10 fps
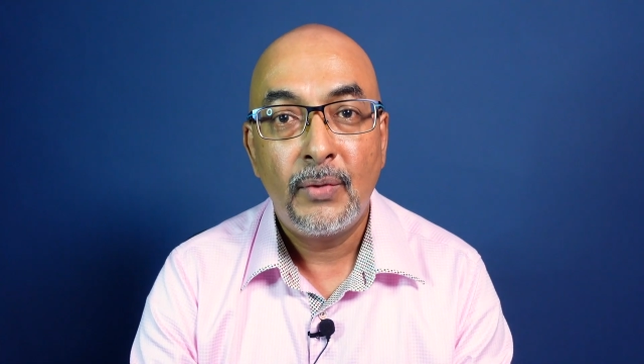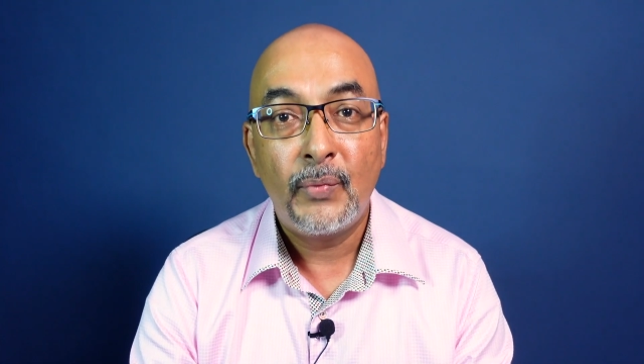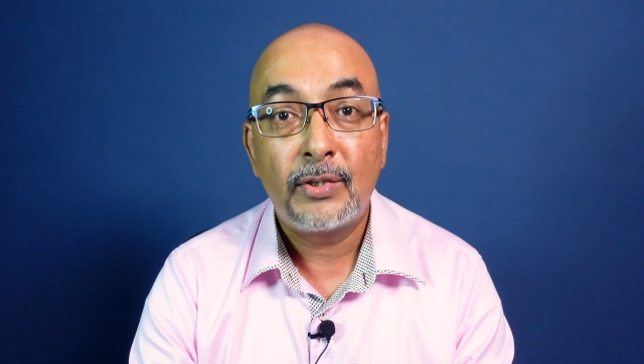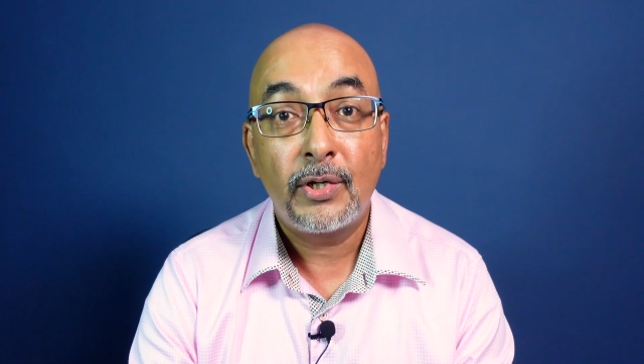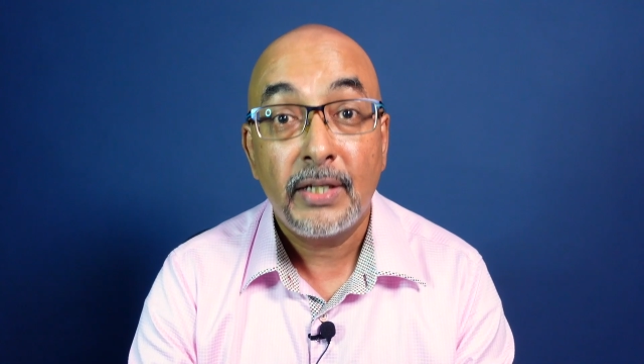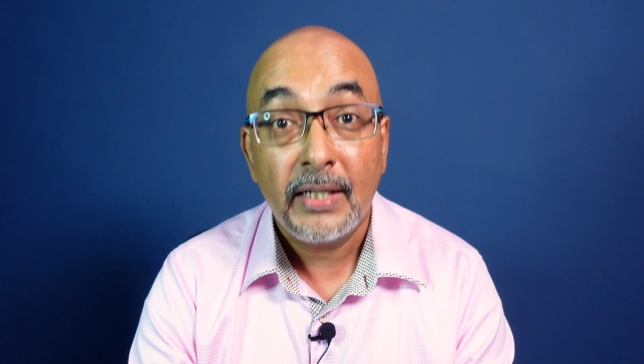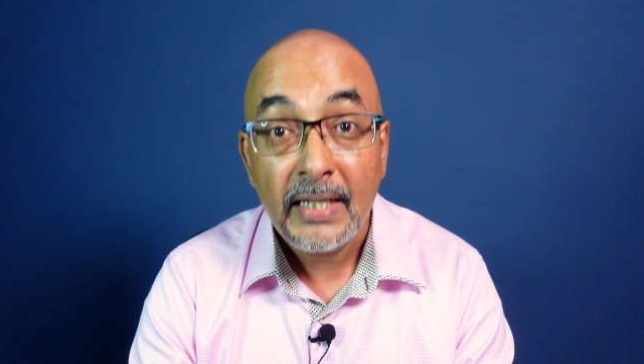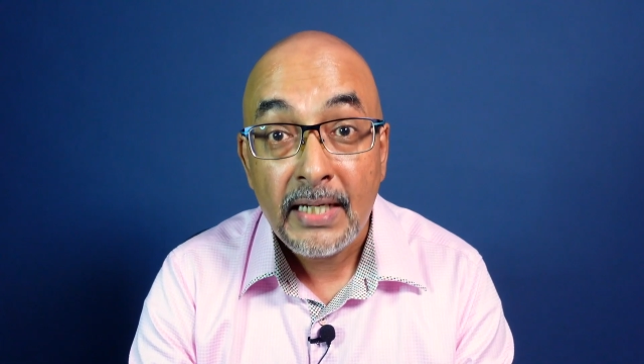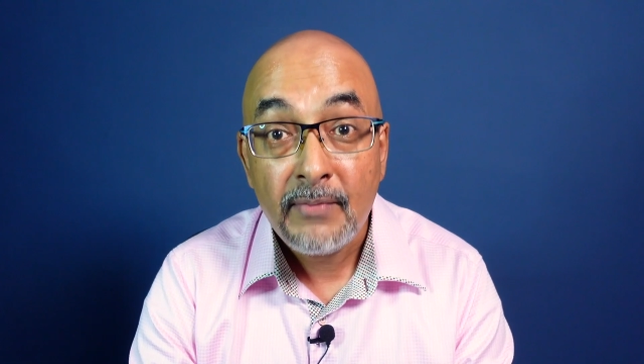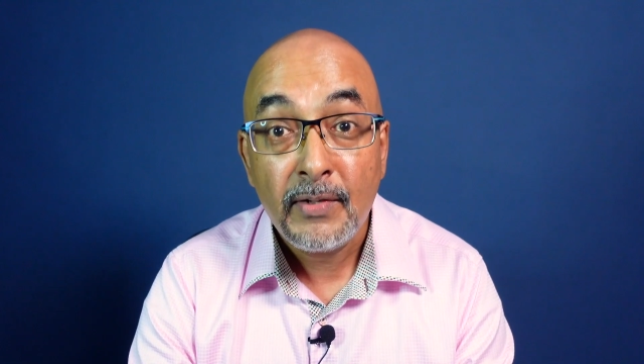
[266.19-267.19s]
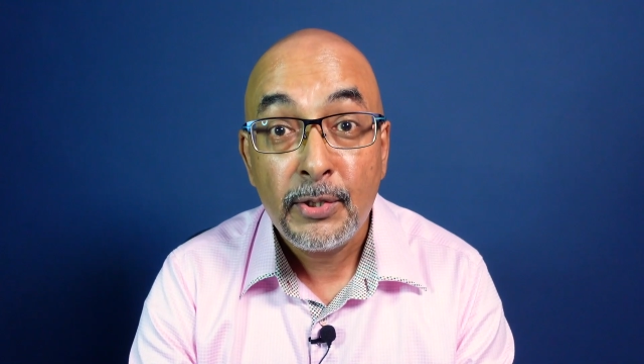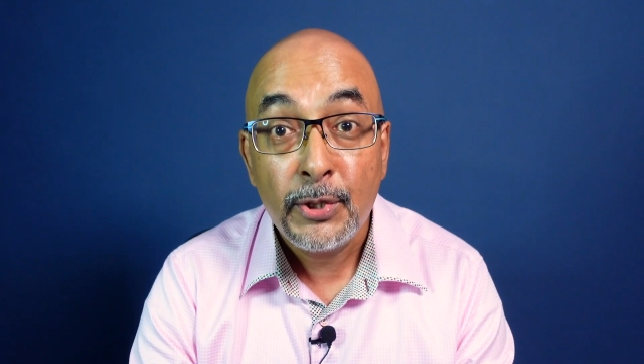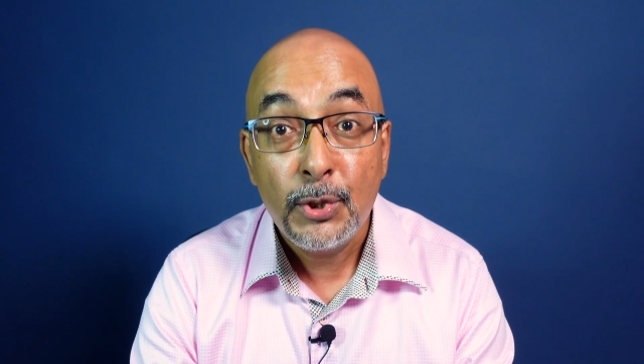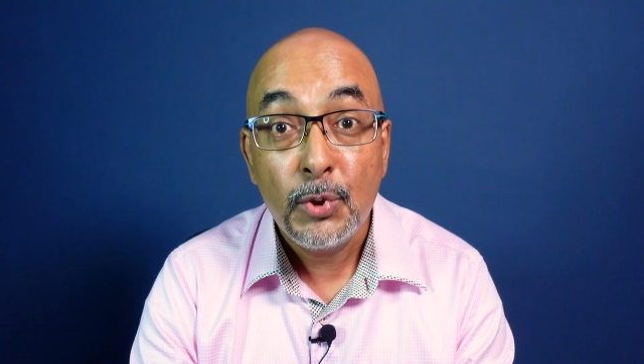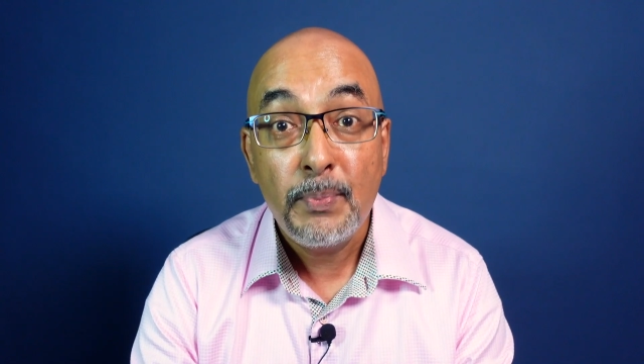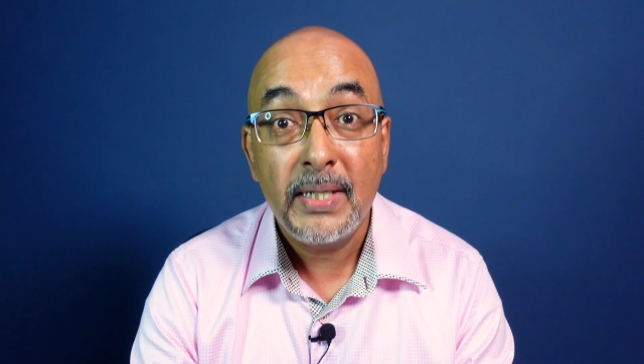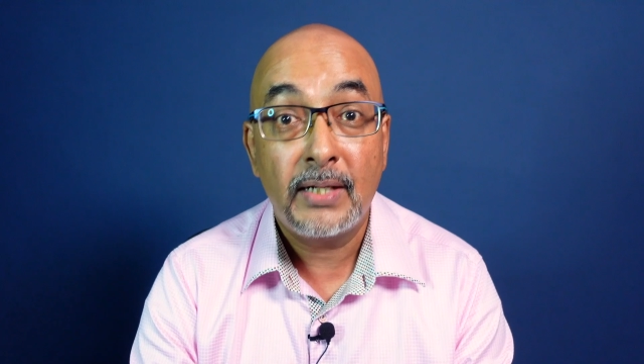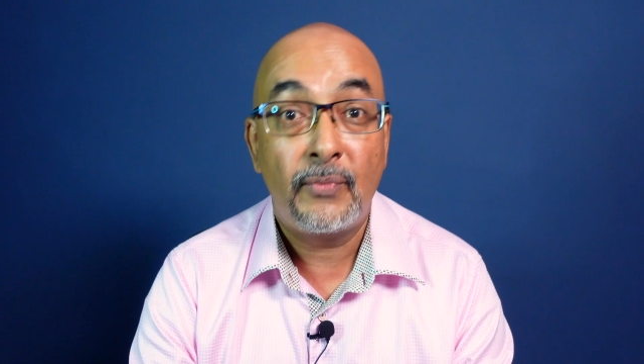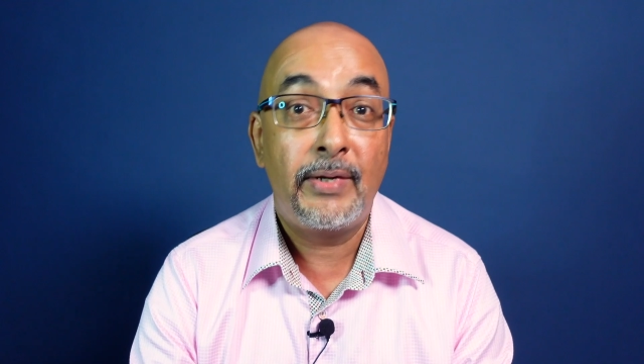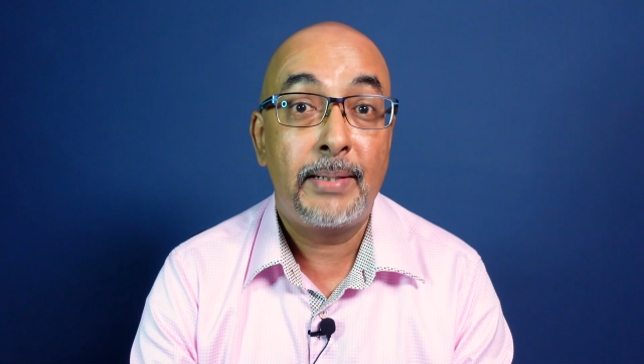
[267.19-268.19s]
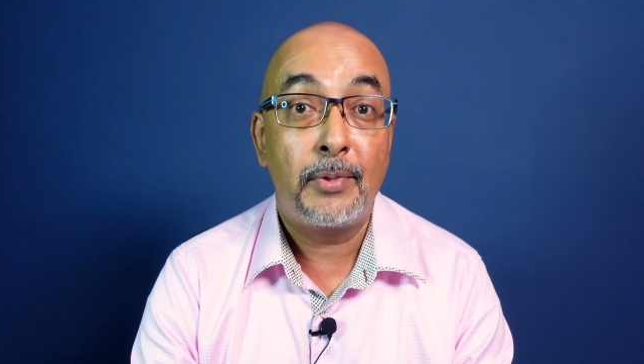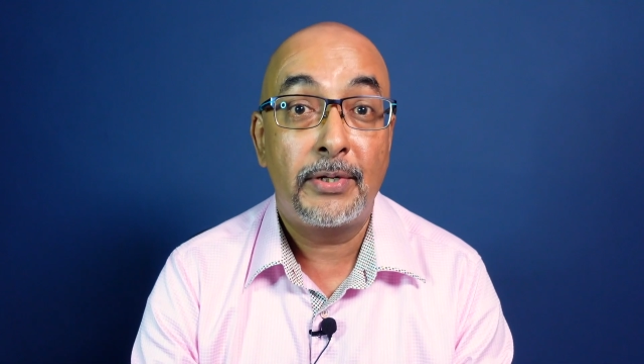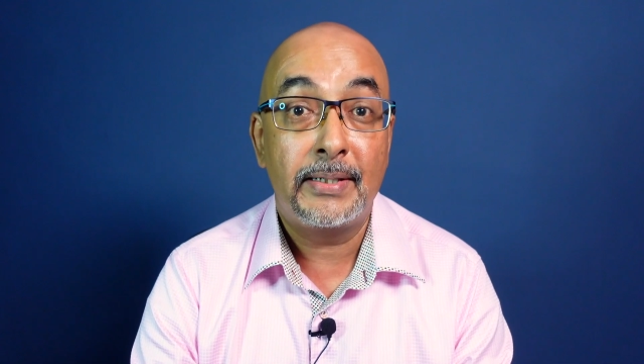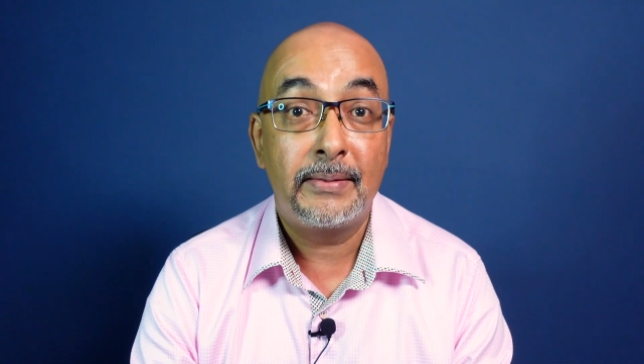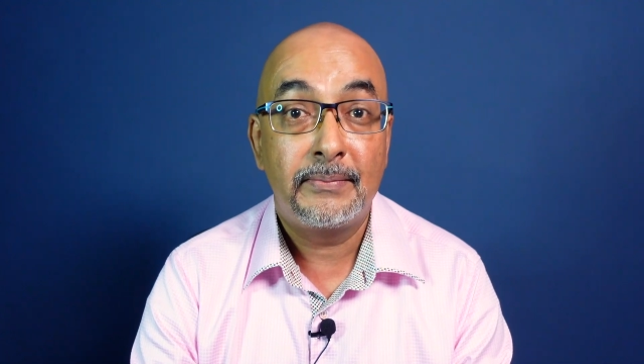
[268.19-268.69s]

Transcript: without even you being aware about it.